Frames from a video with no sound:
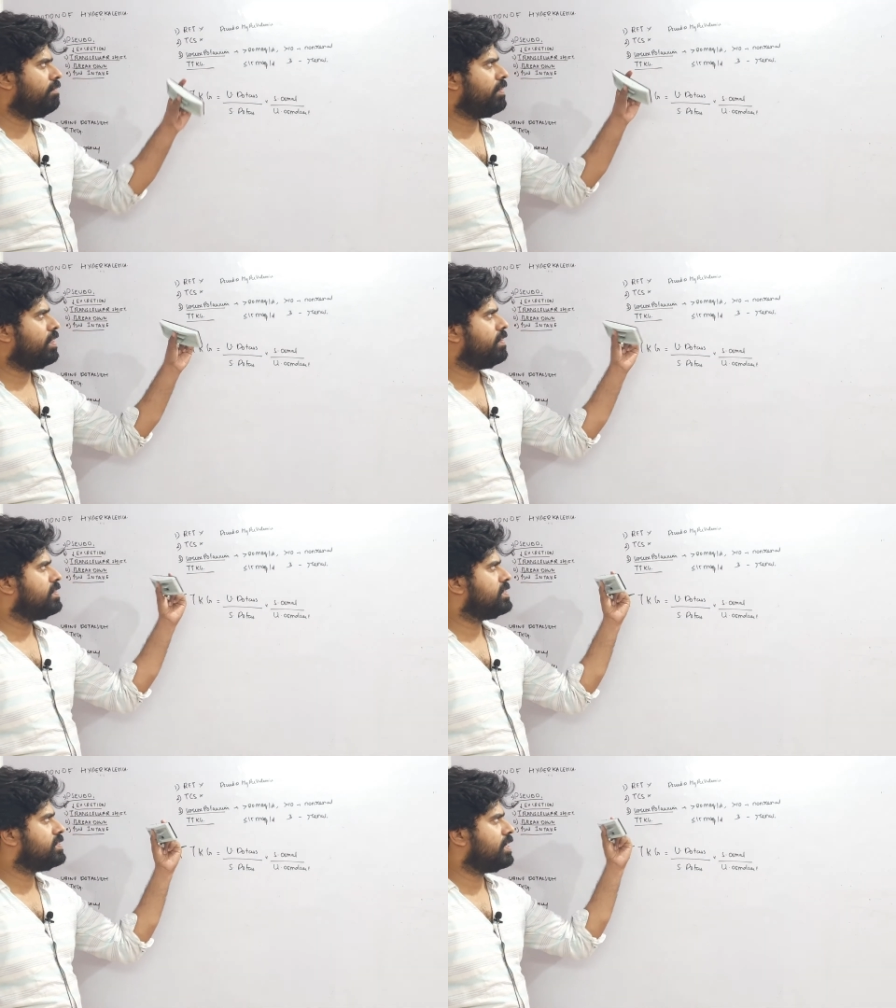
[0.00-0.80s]
whether
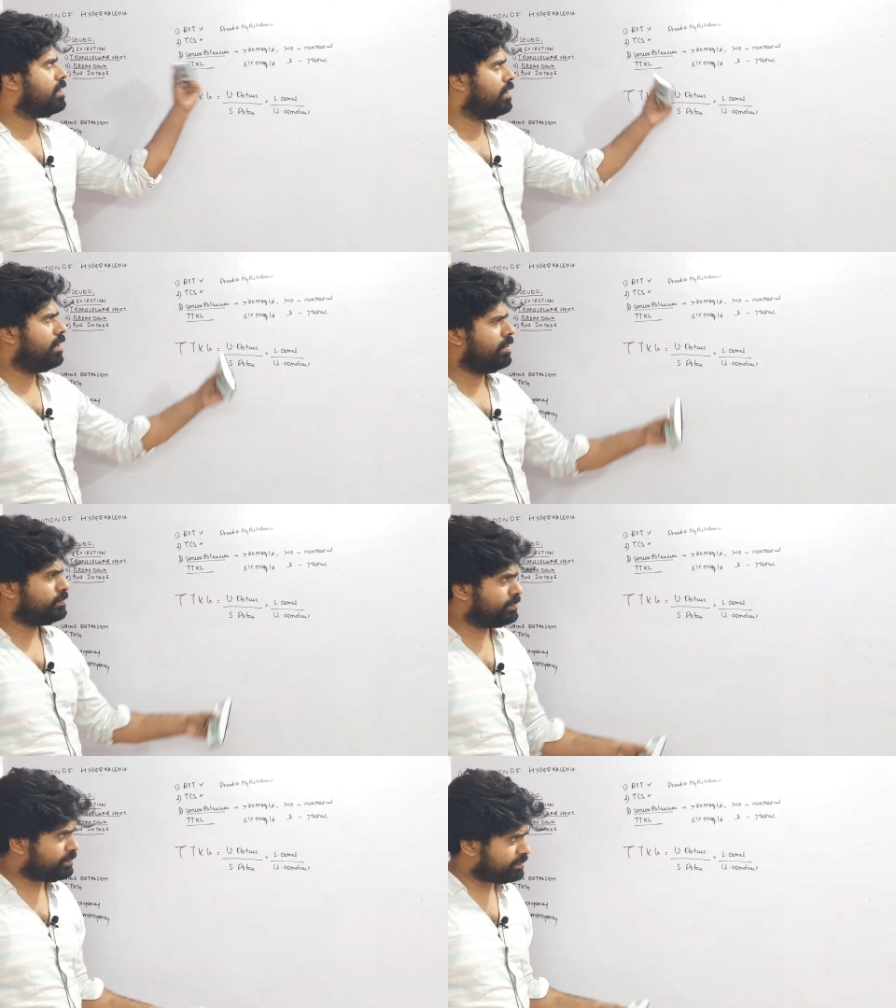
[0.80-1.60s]
this is an
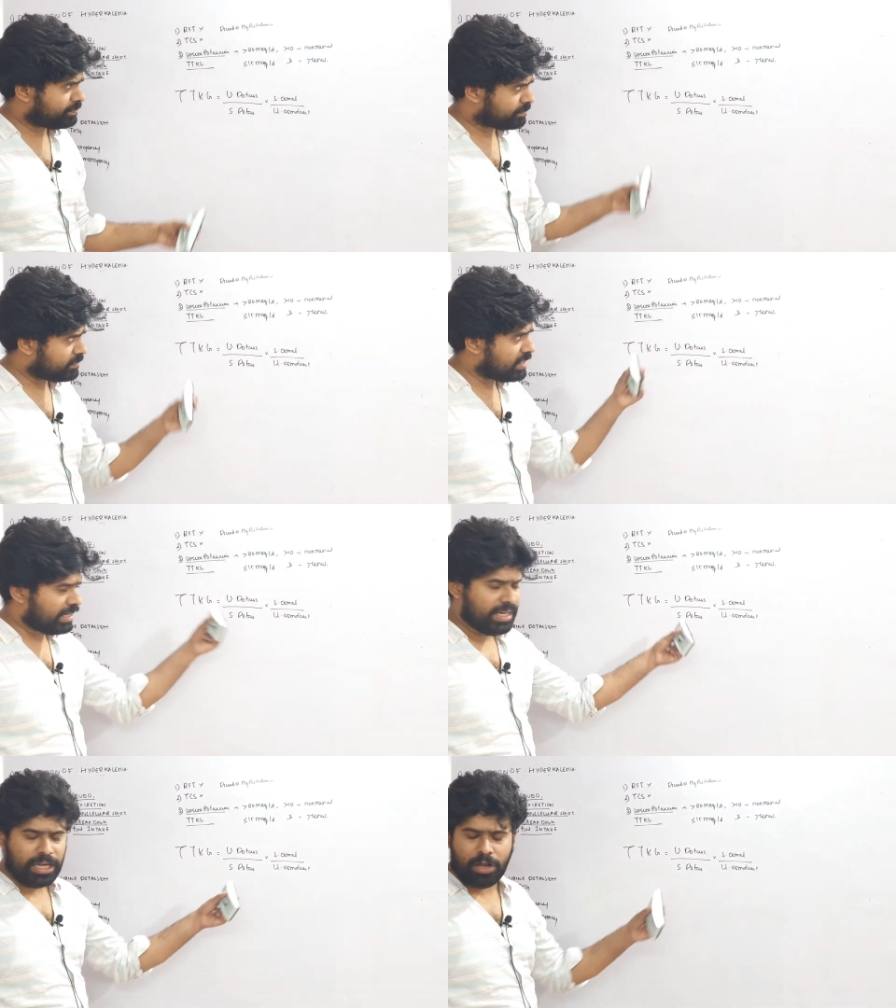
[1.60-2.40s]

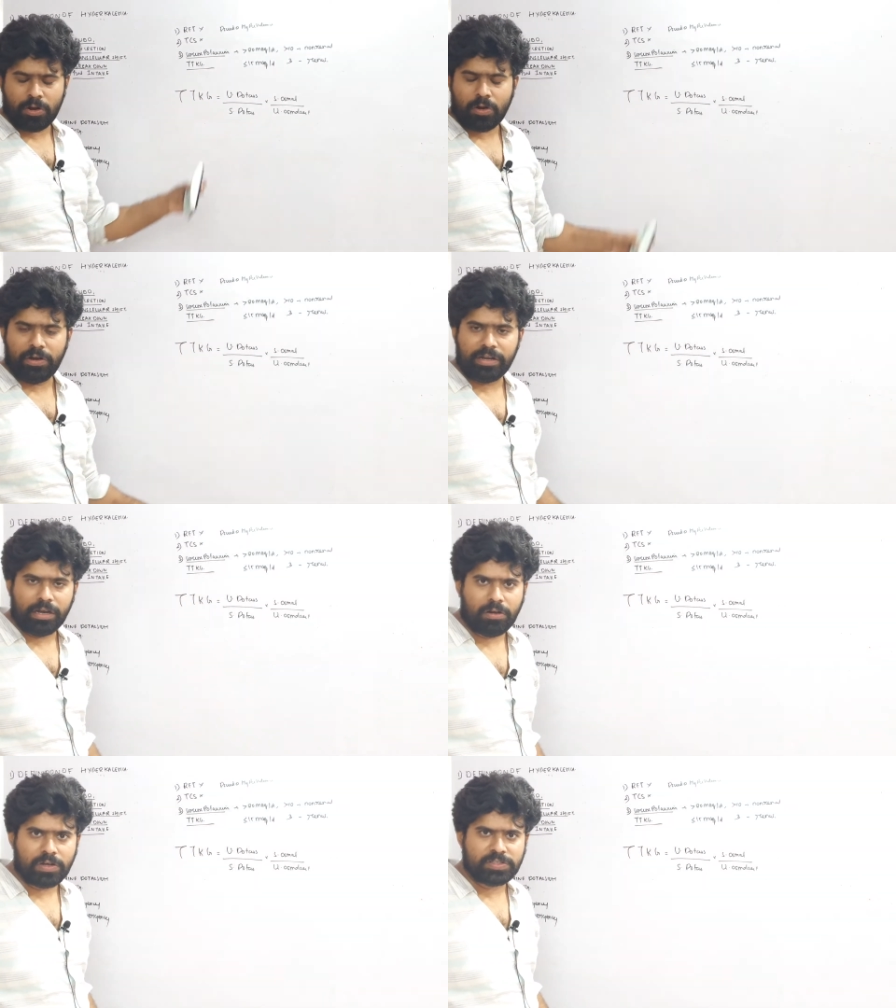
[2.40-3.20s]
renal or
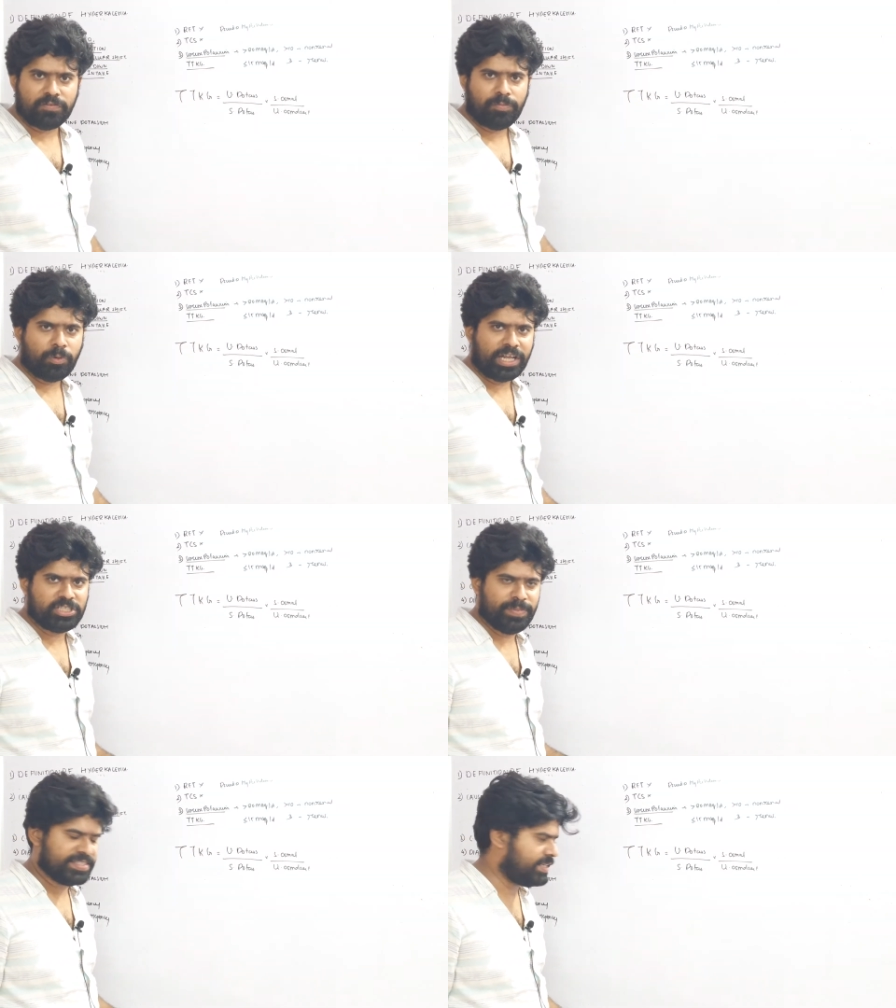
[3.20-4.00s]
non-renal cause of
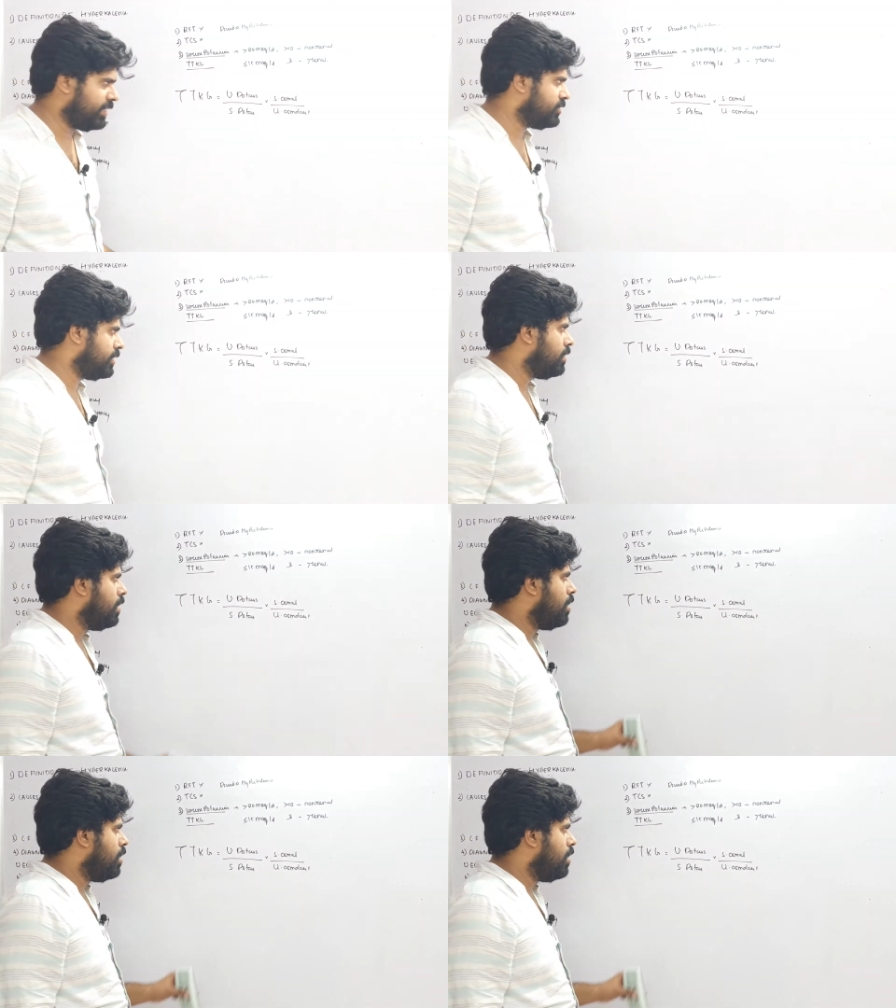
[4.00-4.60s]
potassium excretion.